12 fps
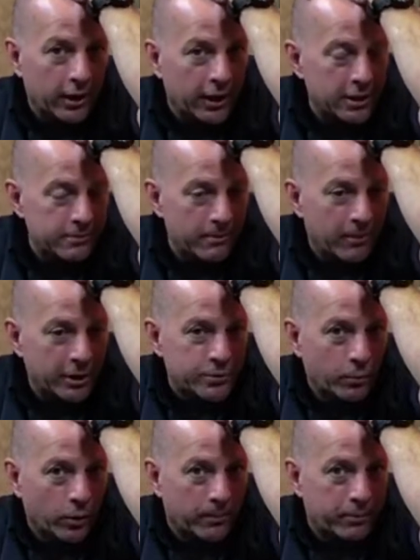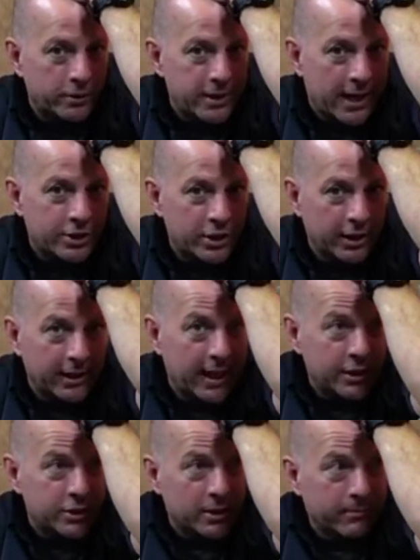It gives me much more protection in
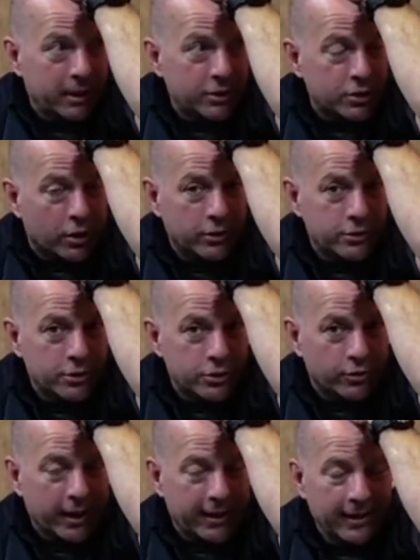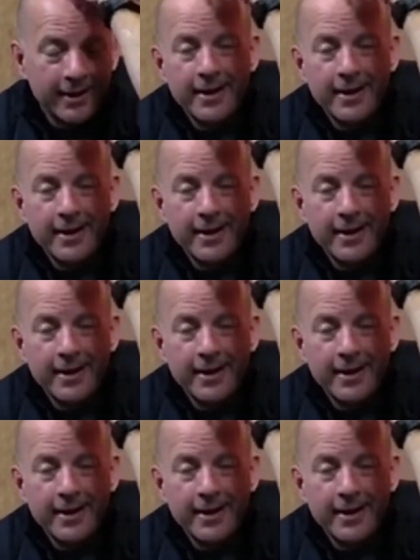case somebody starts to strike